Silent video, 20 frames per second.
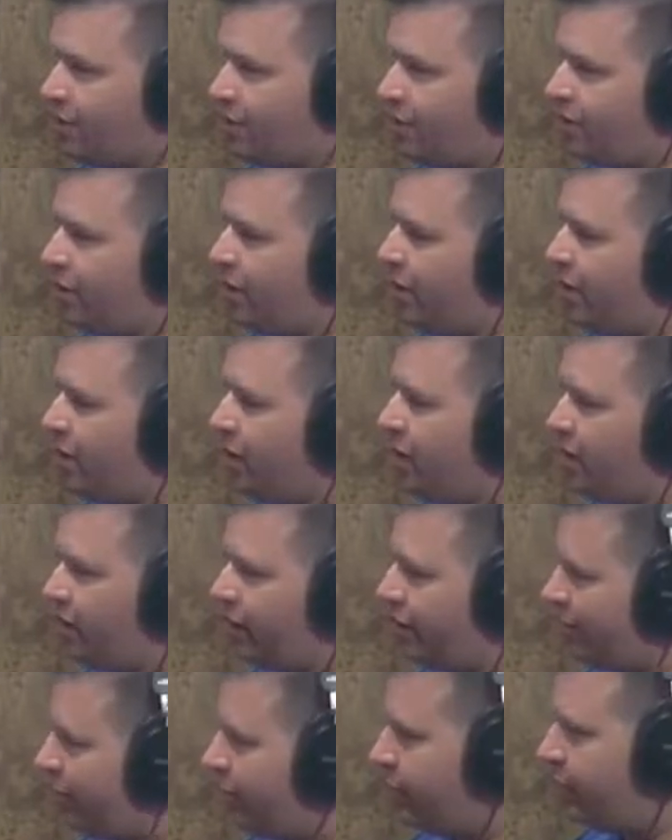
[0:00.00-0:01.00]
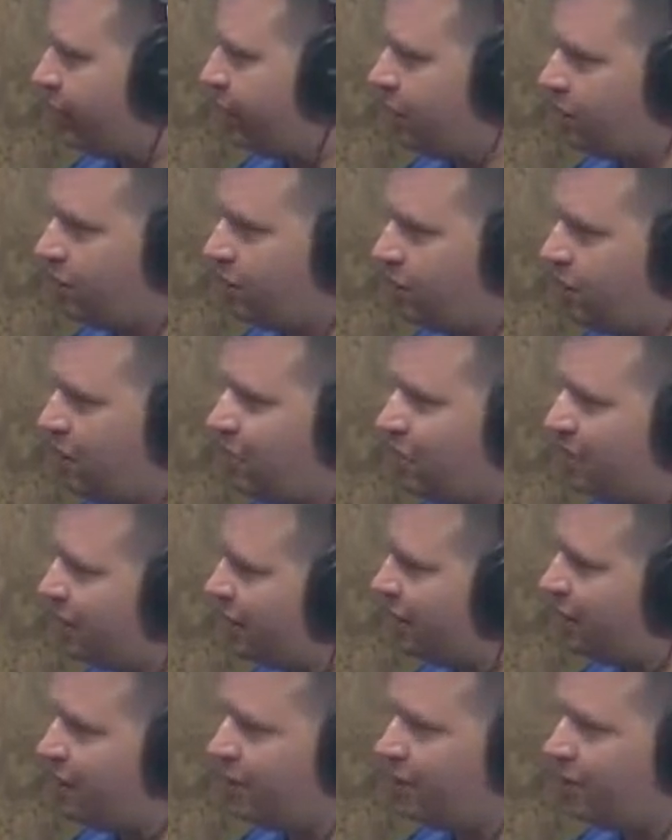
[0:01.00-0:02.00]
You see those clips,
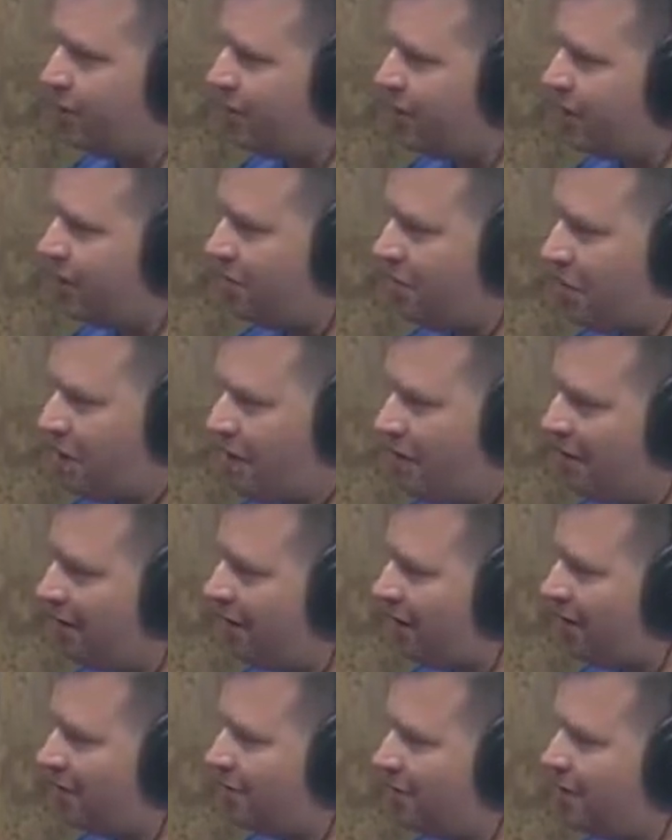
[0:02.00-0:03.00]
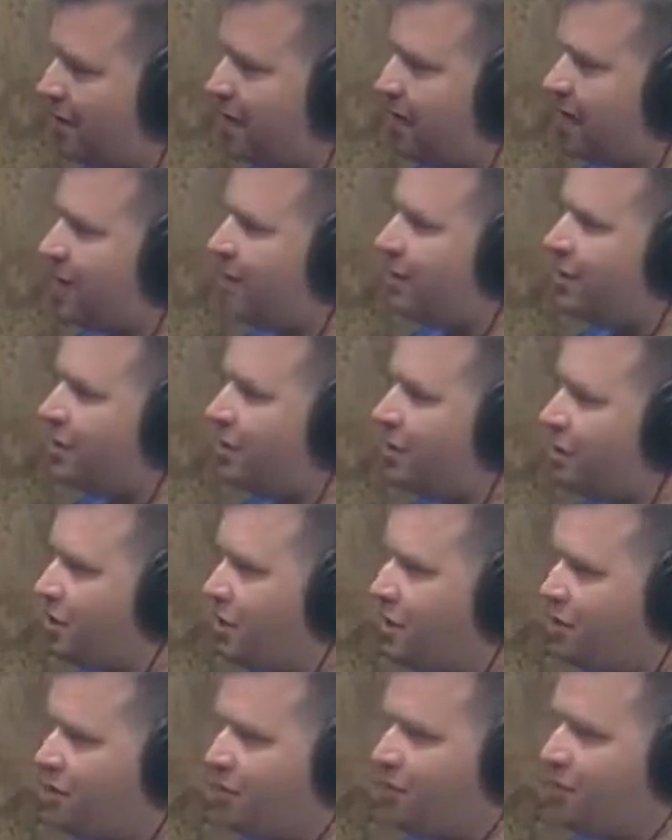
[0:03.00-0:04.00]
send them out. That's because
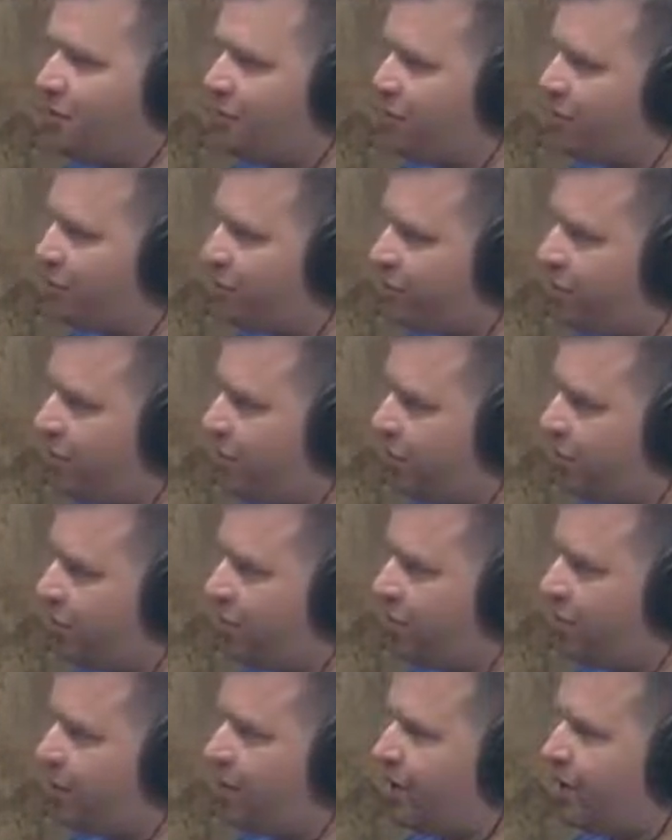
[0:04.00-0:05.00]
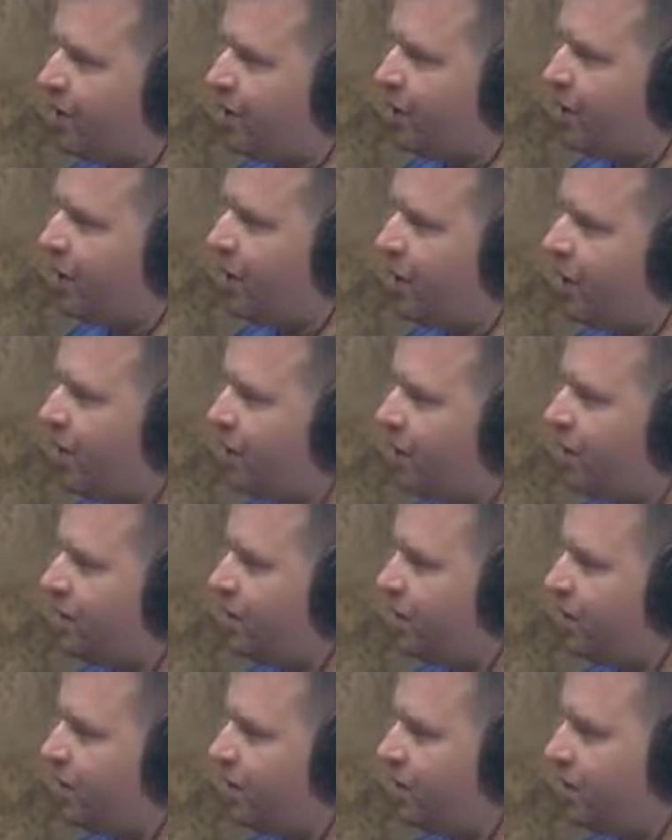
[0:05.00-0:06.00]
for us the biggest thing
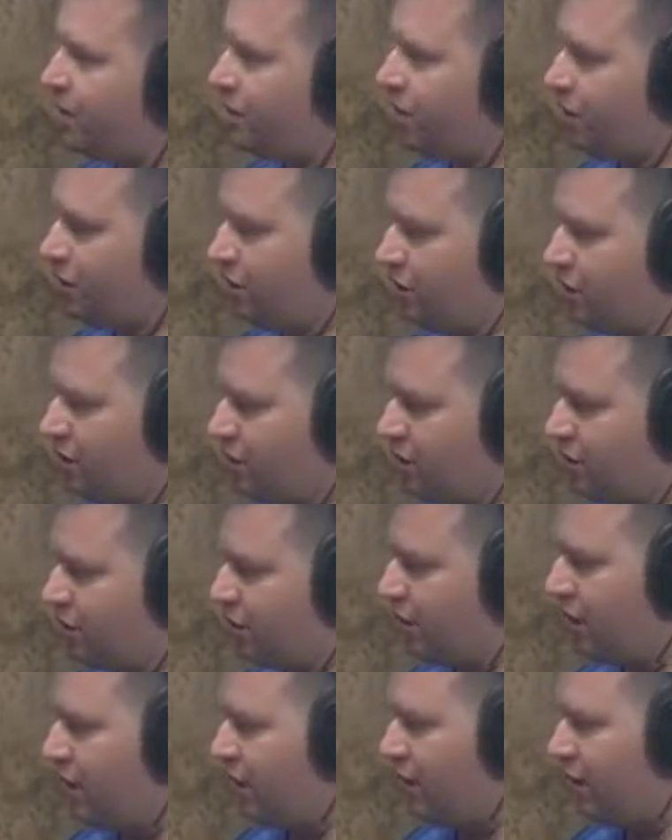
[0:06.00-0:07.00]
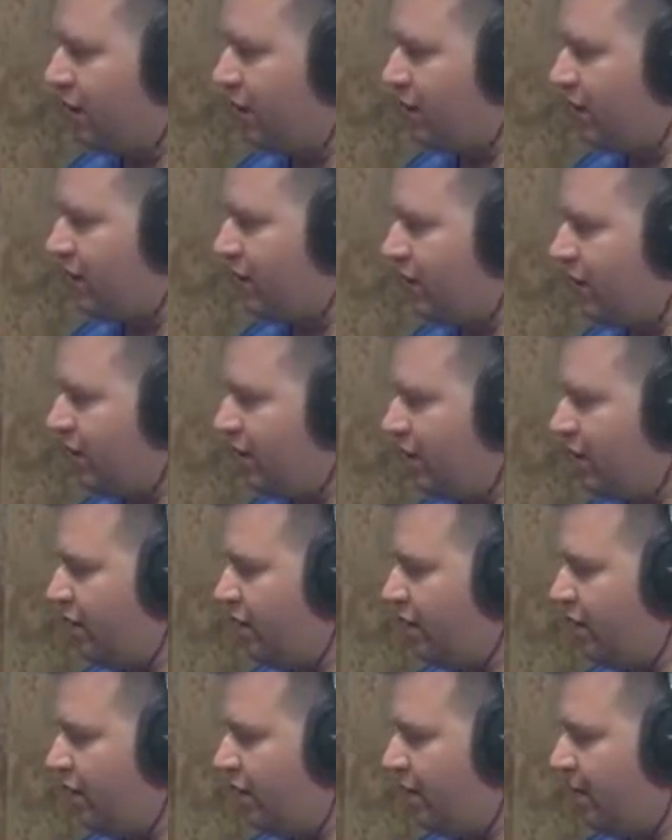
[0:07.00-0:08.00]
isn't it's
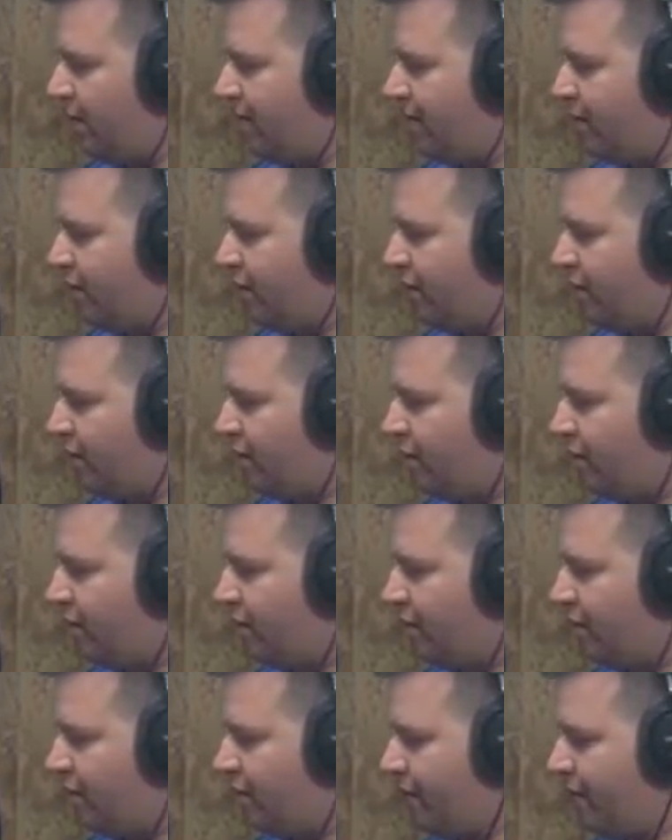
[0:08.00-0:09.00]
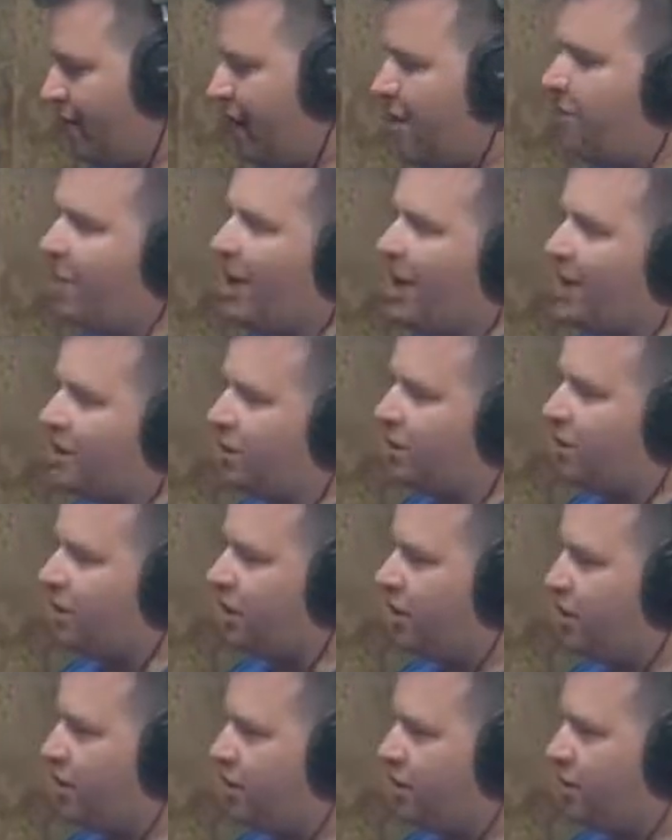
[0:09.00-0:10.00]
the fan base or
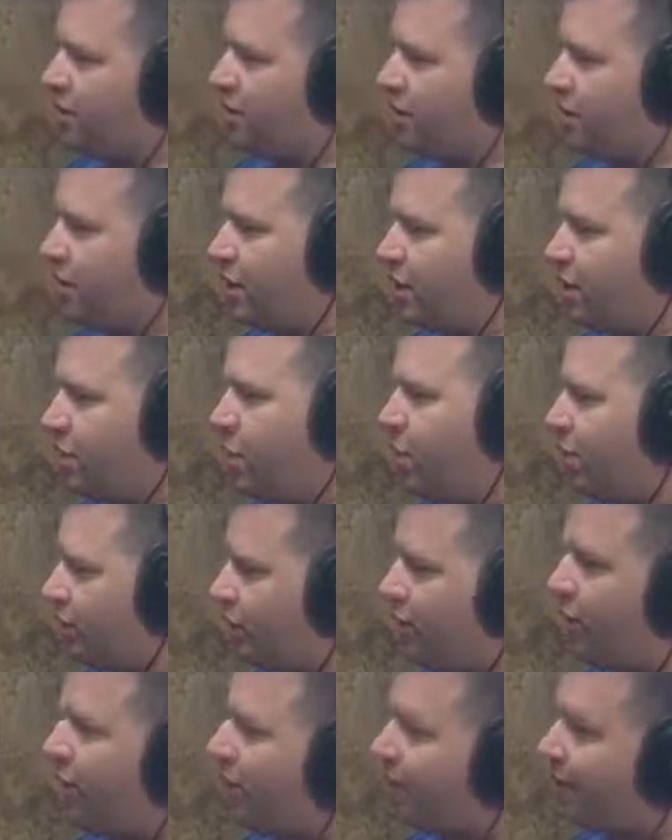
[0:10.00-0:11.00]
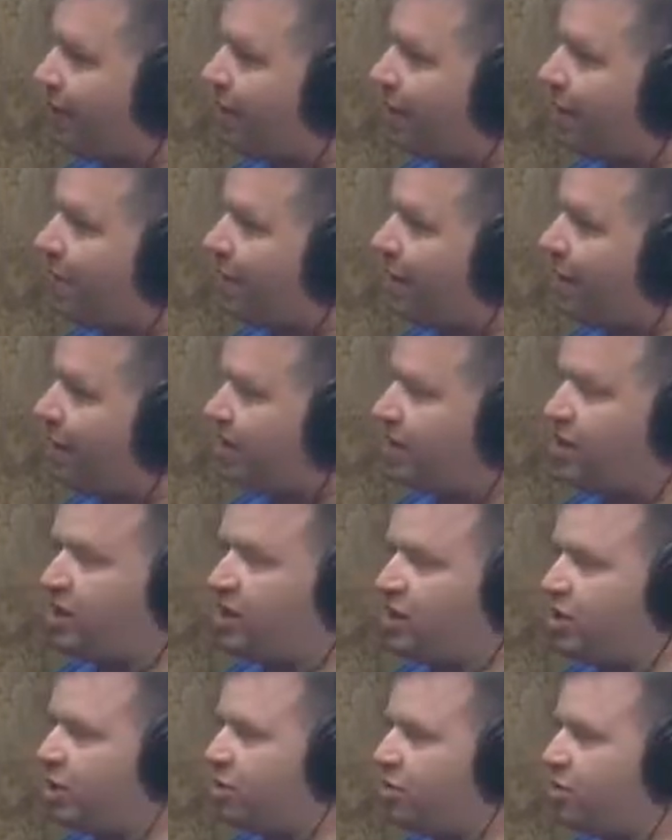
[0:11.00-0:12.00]
the exposure that we get from that
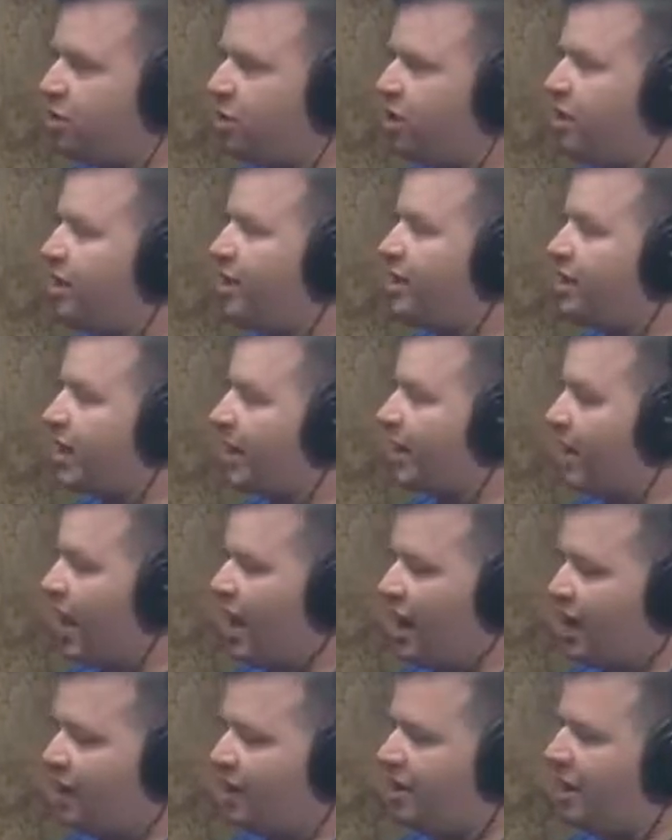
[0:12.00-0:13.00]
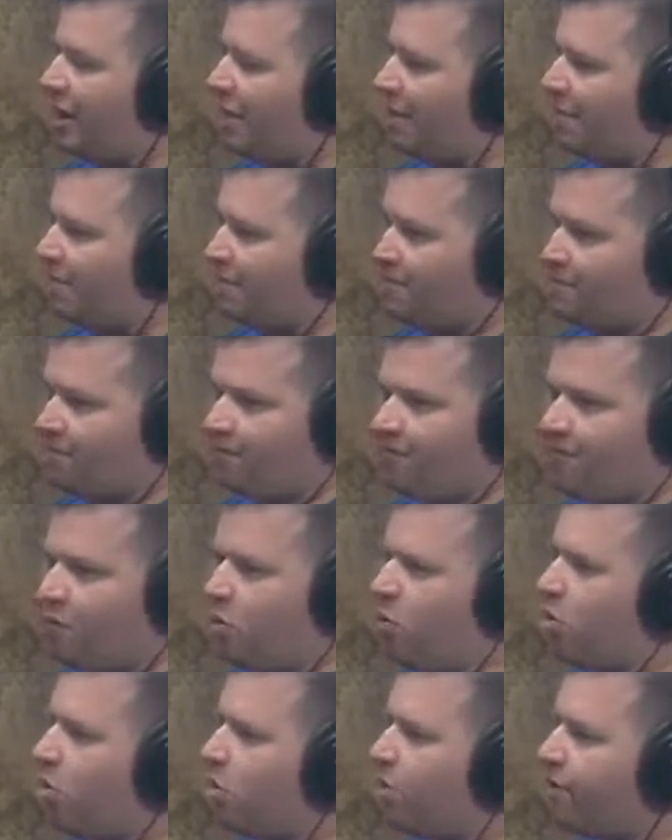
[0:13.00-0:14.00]
is huge. Because I can name
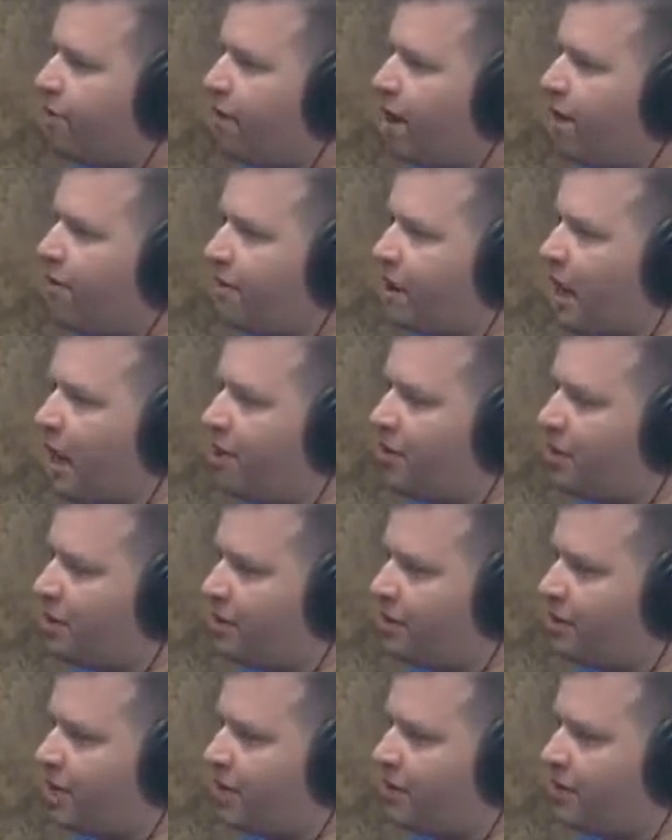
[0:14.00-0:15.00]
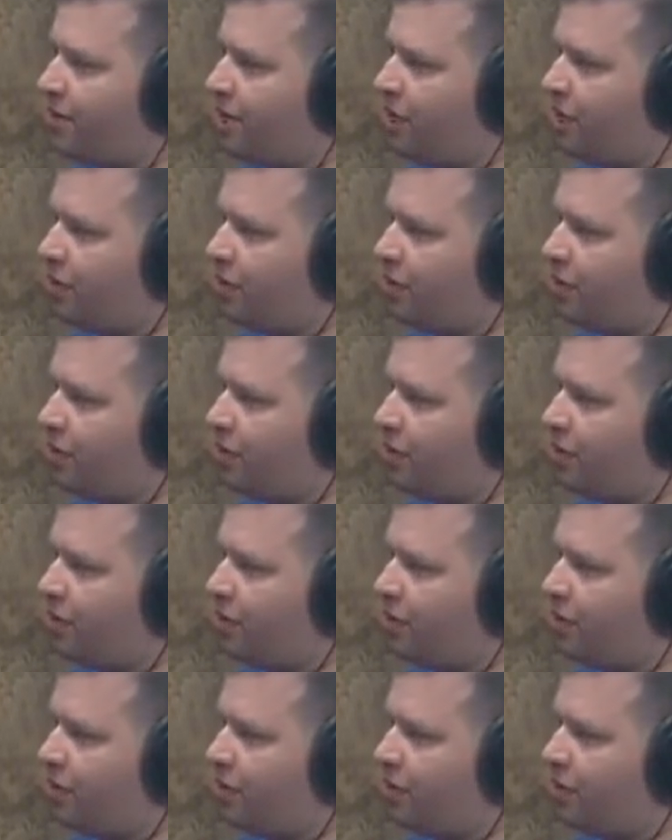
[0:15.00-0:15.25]
4 or 5 comics that have got